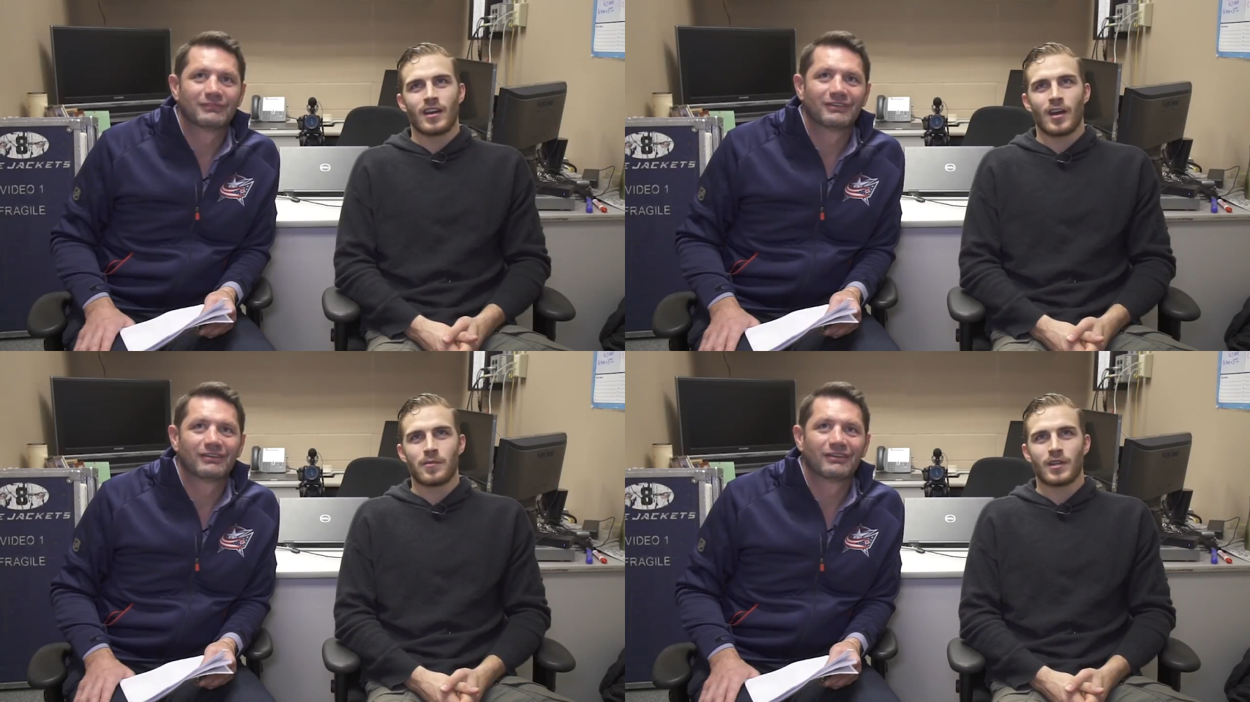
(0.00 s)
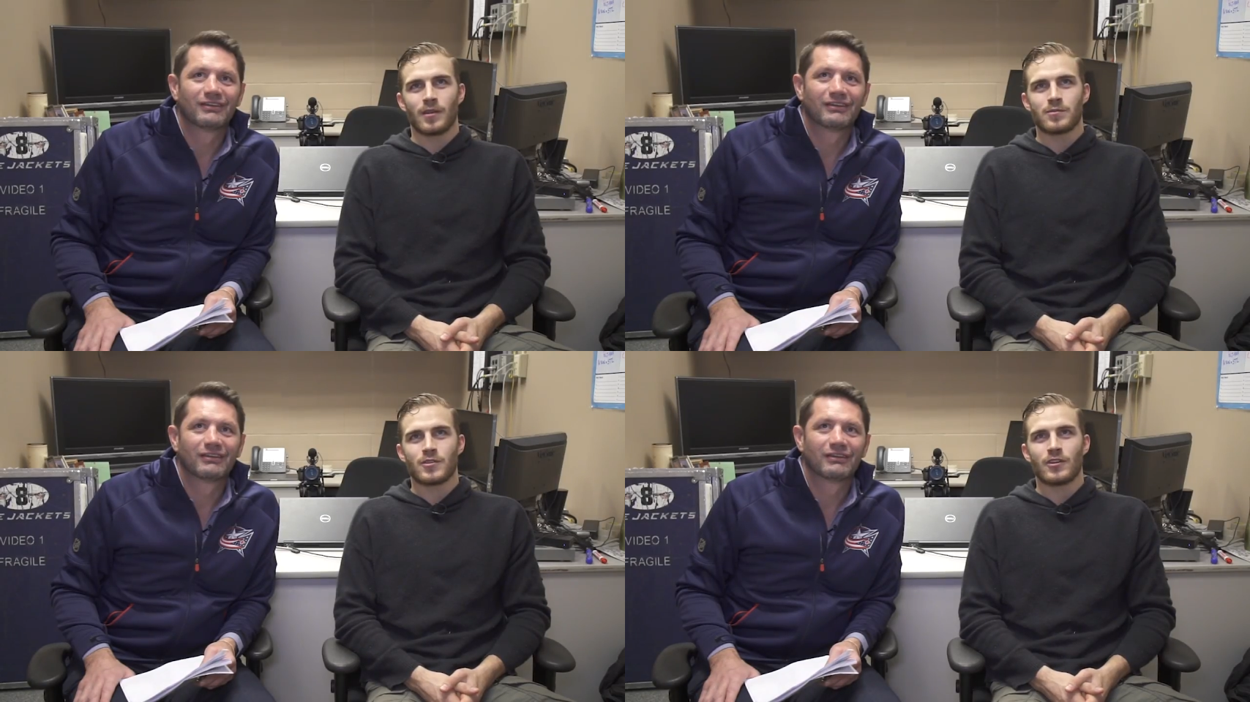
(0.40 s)
Speaker 1: I mean,
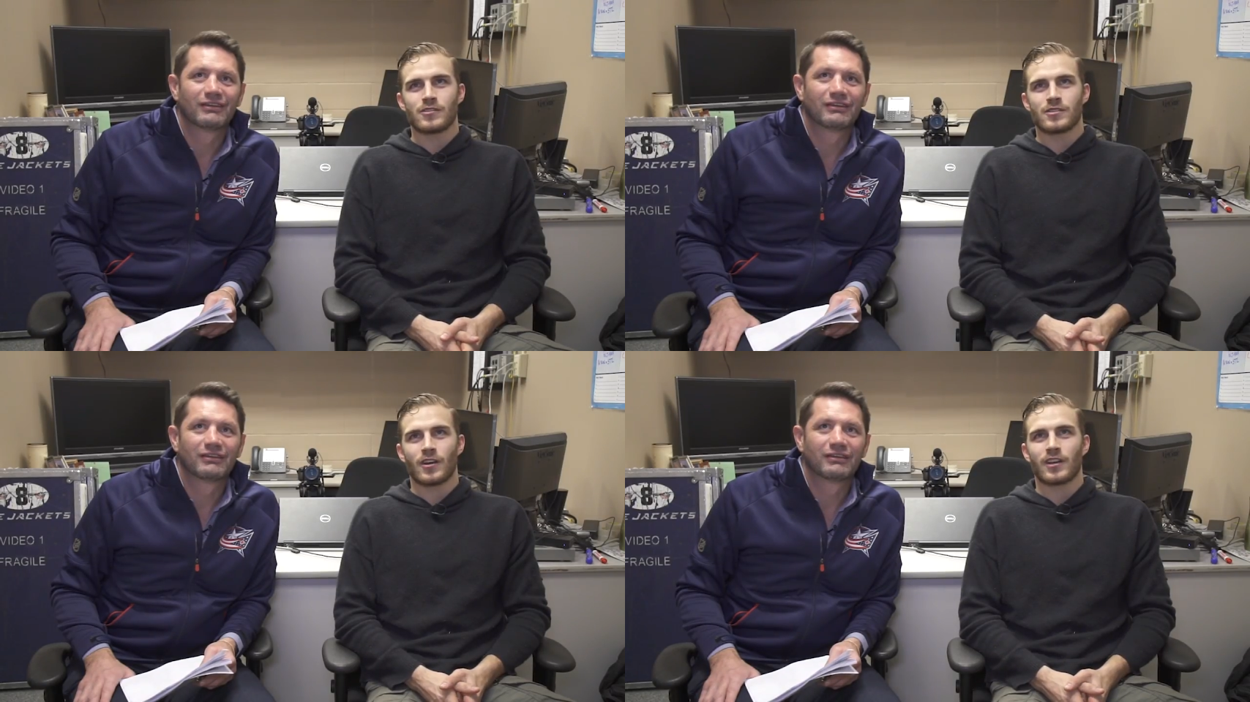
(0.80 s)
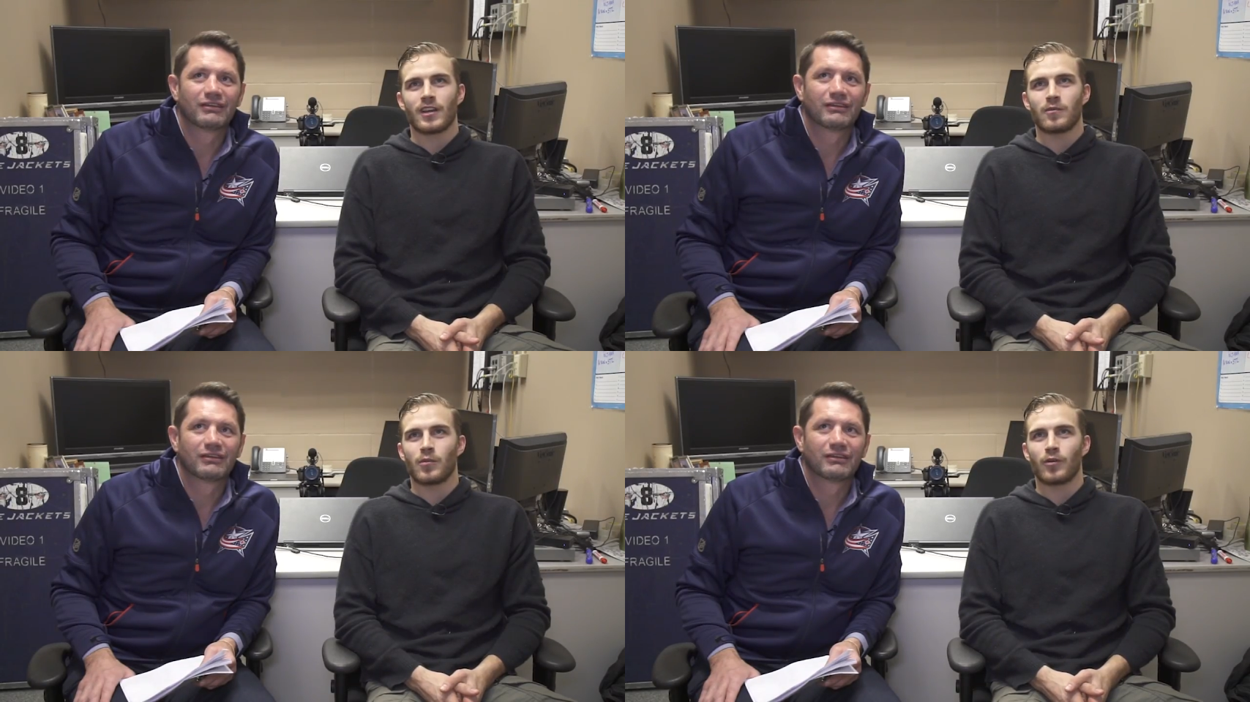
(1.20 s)
I'm trying to suck
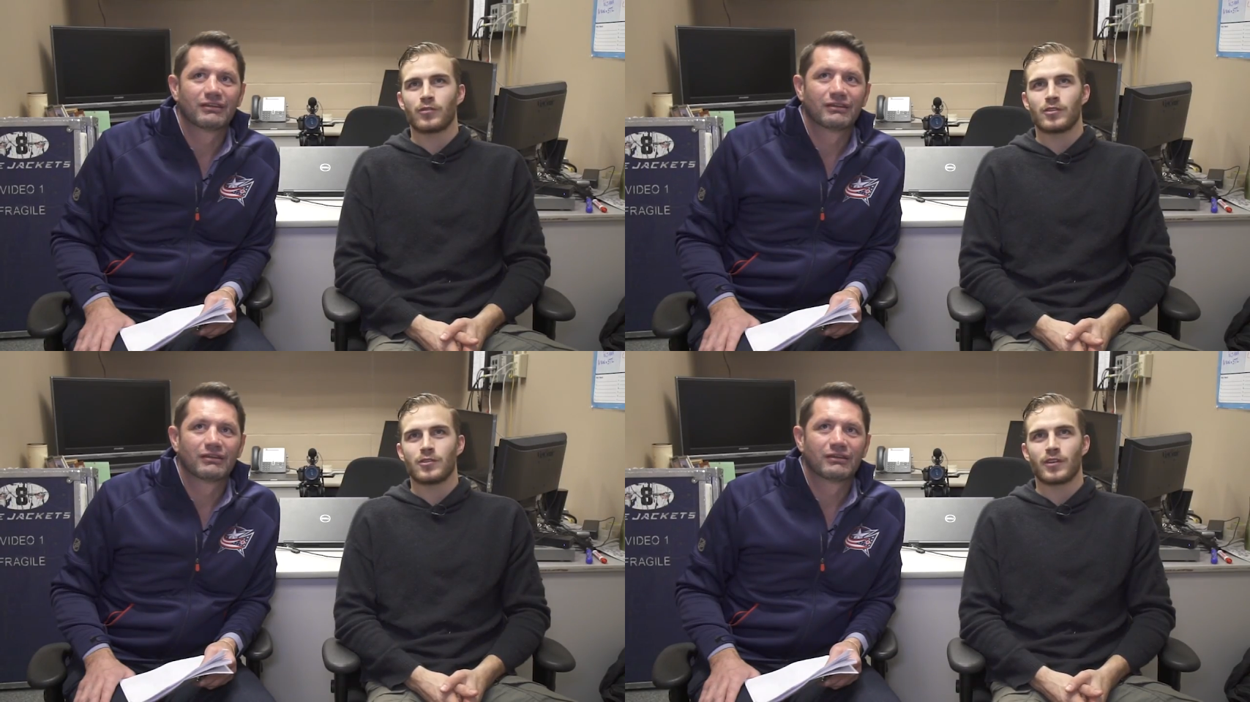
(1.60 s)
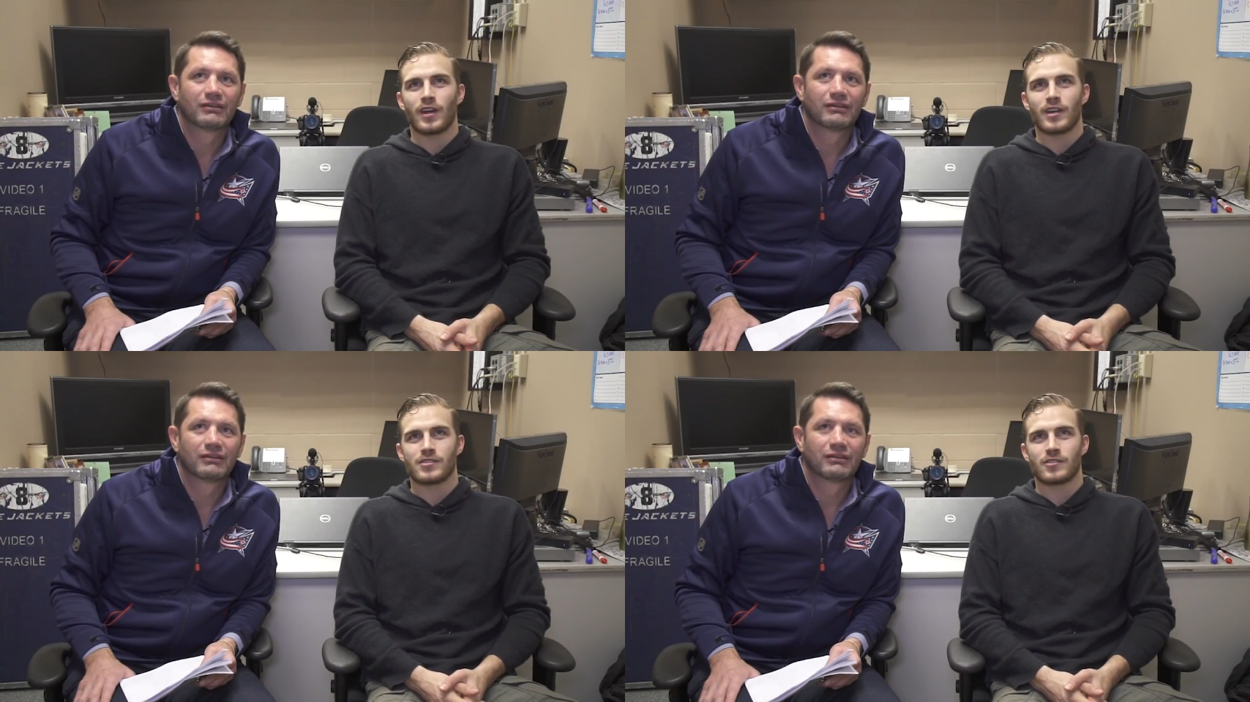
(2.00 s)
in both the two
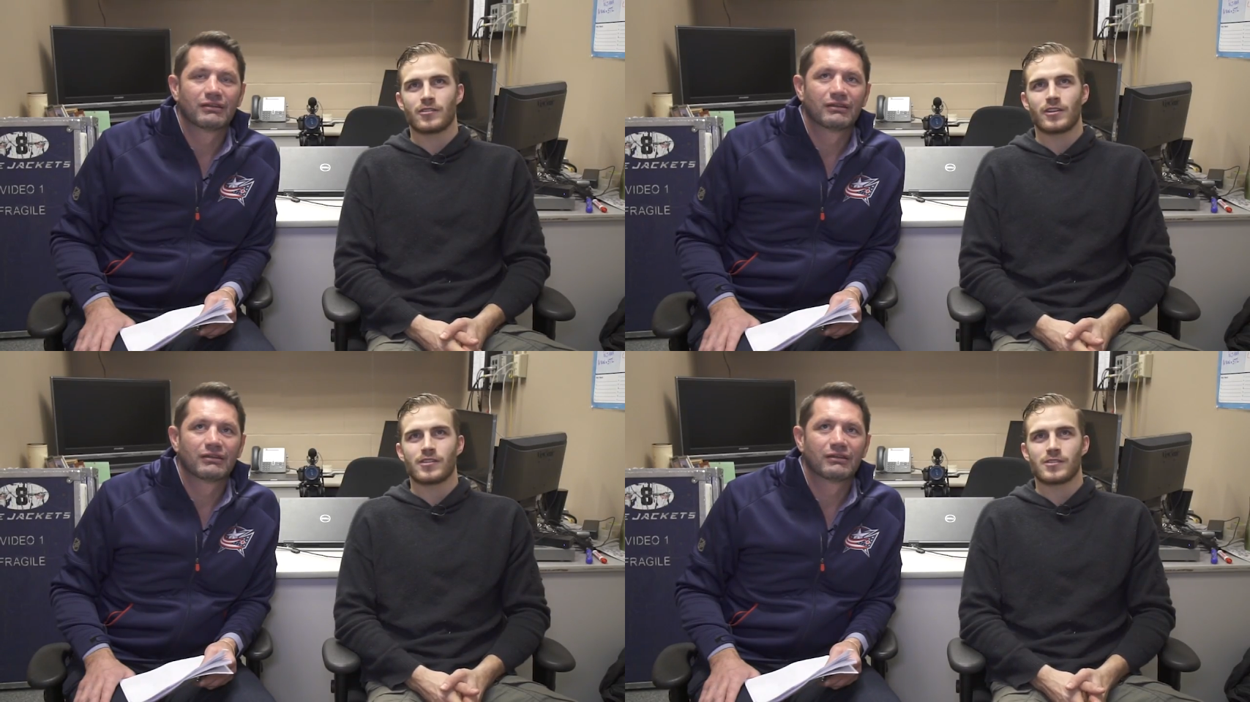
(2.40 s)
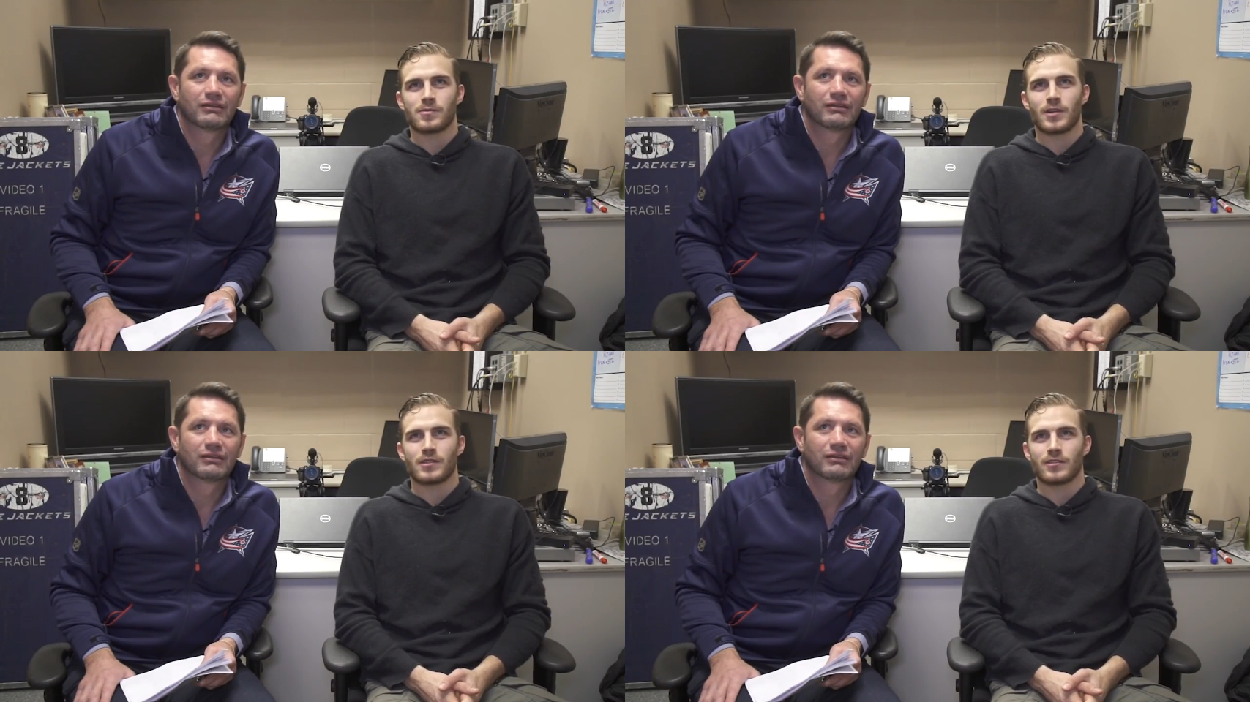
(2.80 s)
guys to create some
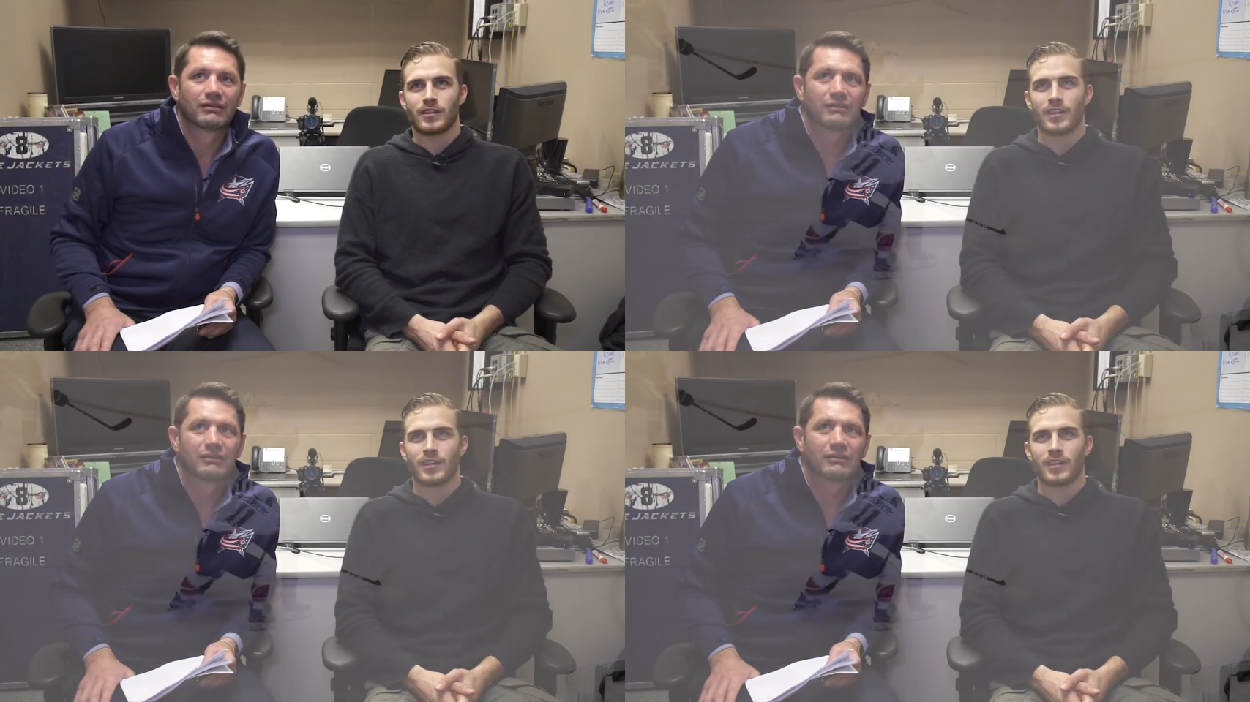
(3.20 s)
space for